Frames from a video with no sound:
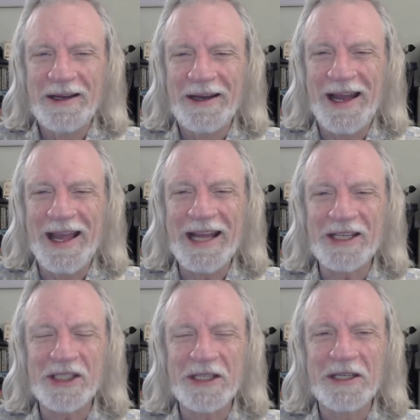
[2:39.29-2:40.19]
I
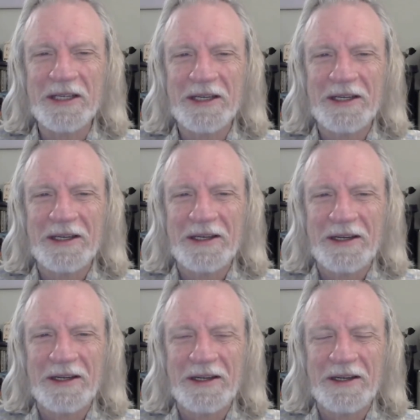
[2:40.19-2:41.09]
actually
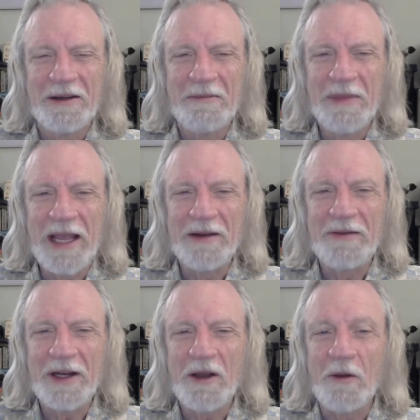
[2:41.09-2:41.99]
made a
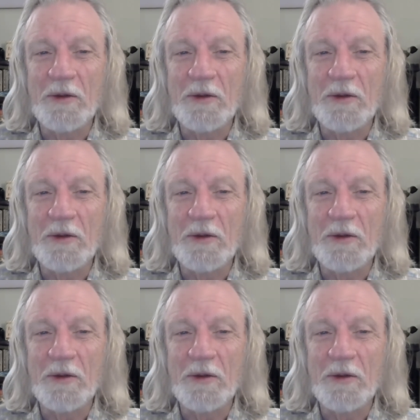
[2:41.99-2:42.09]
video.